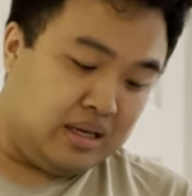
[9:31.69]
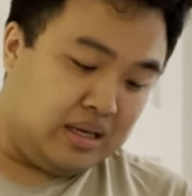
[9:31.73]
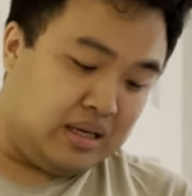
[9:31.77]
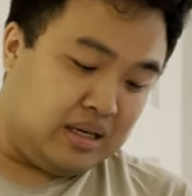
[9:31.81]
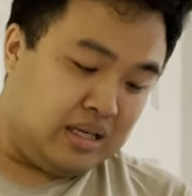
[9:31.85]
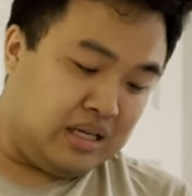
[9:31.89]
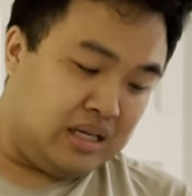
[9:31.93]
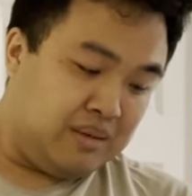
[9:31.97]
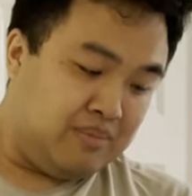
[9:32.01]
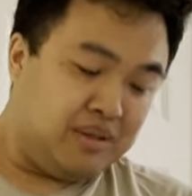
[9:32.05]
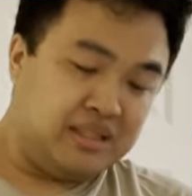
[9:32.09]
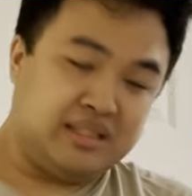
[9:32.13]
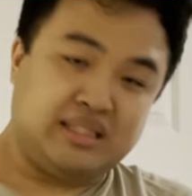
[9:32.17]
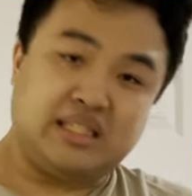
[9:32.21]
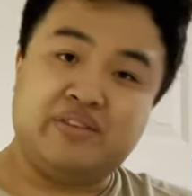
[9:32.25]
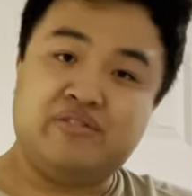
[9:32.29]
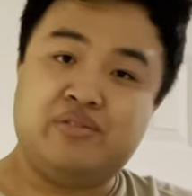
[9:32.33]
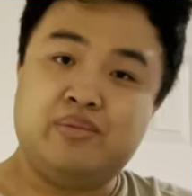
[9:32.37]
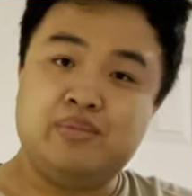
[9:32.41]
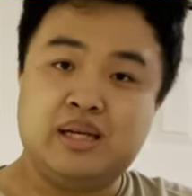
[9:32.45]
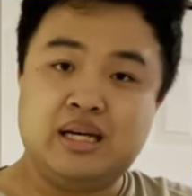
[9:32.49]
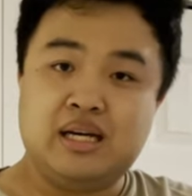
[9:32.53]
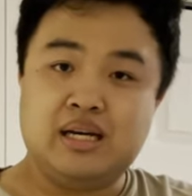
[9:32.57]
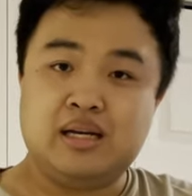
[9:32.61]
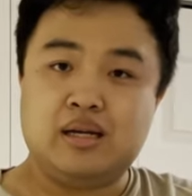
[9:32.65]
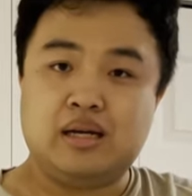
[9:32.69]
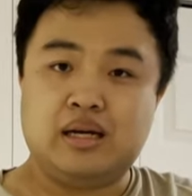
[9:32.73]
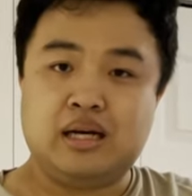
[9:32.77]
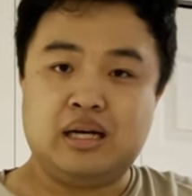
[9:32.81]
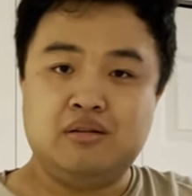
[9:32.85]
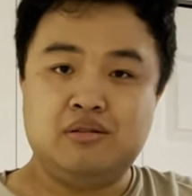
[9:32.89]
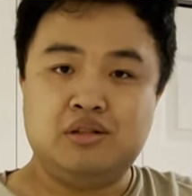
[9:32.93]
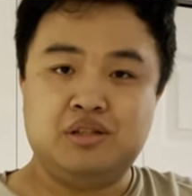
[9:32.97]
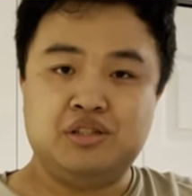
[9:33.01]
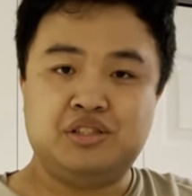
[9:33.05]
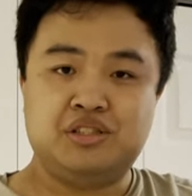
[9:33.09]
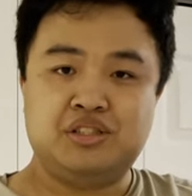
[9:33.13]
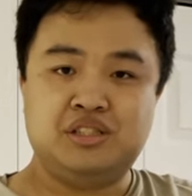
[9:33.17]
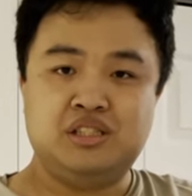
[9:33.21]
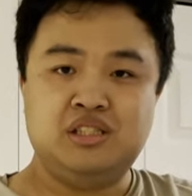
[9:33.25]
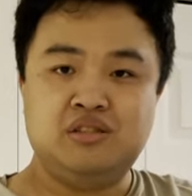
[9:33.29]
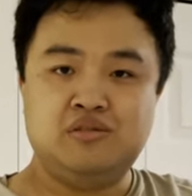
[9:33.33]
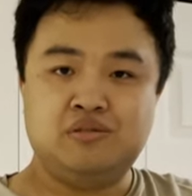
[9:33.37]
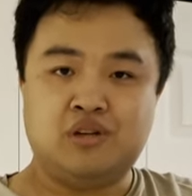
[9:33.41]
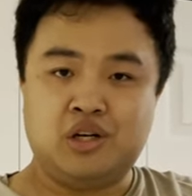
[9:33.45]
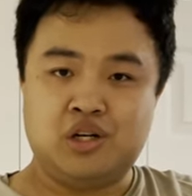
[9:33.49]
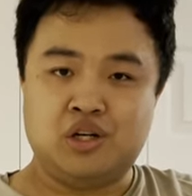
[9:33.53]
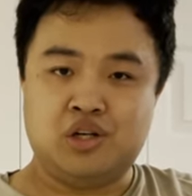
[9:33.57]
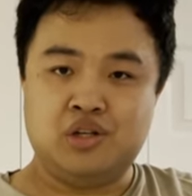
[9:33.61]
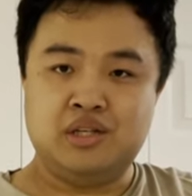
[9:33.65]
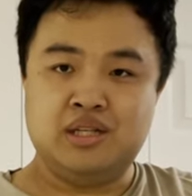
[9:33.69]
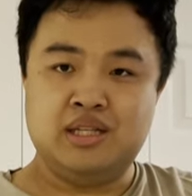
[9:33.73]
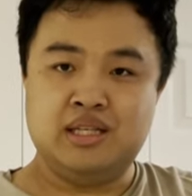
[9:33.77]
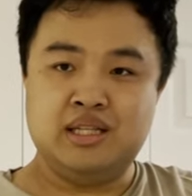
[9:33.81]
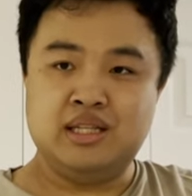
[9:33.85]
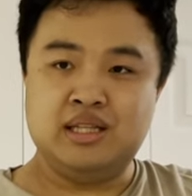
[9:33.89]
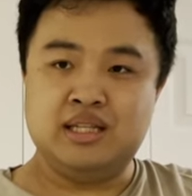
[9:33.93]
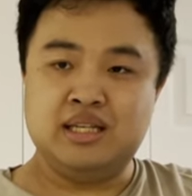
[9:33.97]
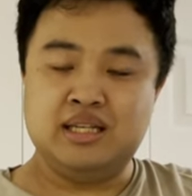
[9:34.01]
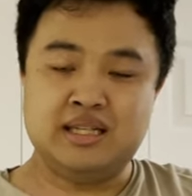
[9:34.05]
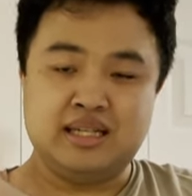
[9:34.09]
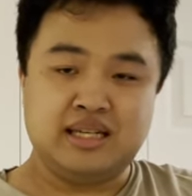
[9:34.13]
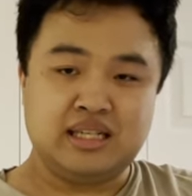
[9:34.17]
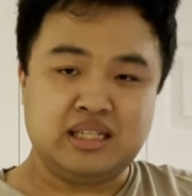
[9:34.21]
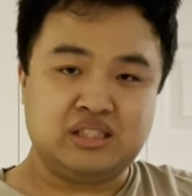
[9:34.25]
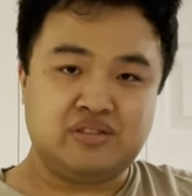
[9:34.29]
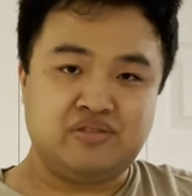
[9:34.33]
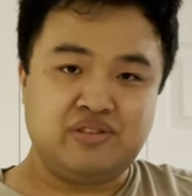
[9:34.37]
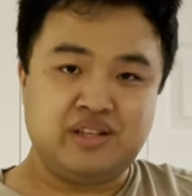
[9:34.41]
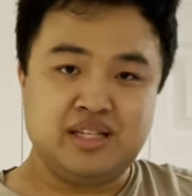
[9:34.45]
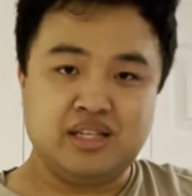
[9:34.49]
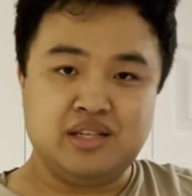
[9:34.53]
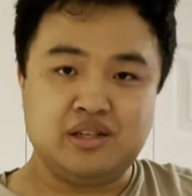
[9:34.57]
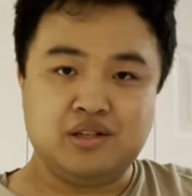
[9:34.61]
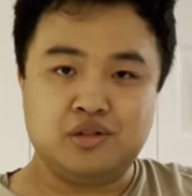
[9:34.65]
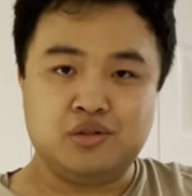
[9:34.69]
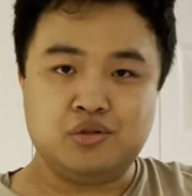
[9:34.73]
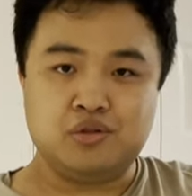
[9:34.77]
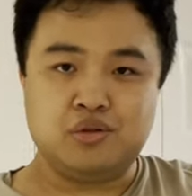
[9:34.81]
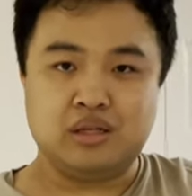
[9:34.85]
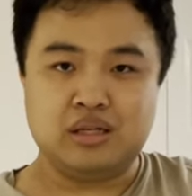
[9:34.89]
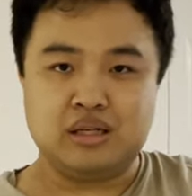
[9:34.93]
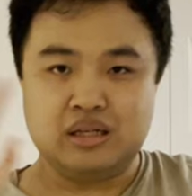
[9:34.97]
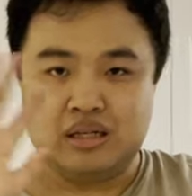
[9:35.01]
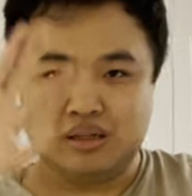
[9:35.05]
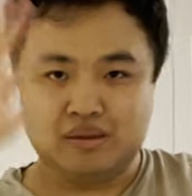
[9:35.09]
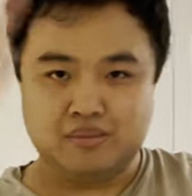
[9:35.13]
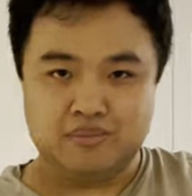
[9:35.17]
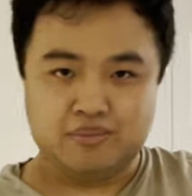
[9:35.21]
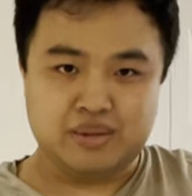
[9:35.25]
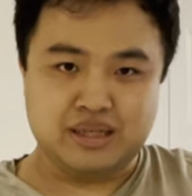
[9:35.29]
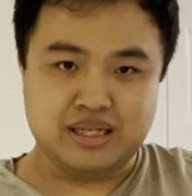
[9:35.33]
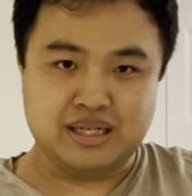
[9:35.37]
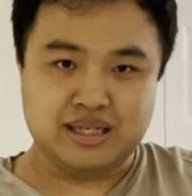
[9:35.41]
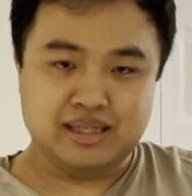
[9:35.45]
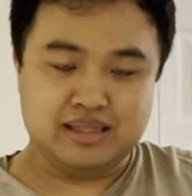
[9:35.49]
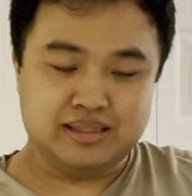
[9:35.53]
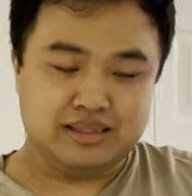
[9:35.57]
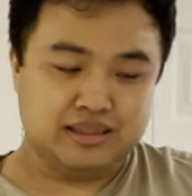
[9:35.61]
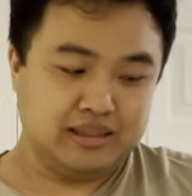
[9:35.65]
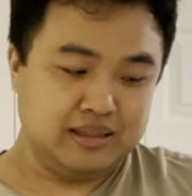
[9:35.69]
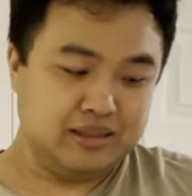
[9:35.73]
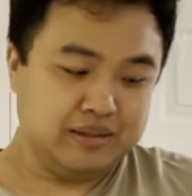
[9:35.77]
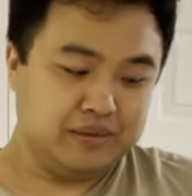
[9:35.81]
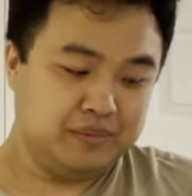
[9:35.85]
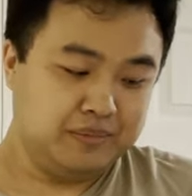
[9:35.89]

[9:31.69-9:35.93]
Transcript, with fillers: Uh, but aside from that, I will see you all in the next video. Bye guys!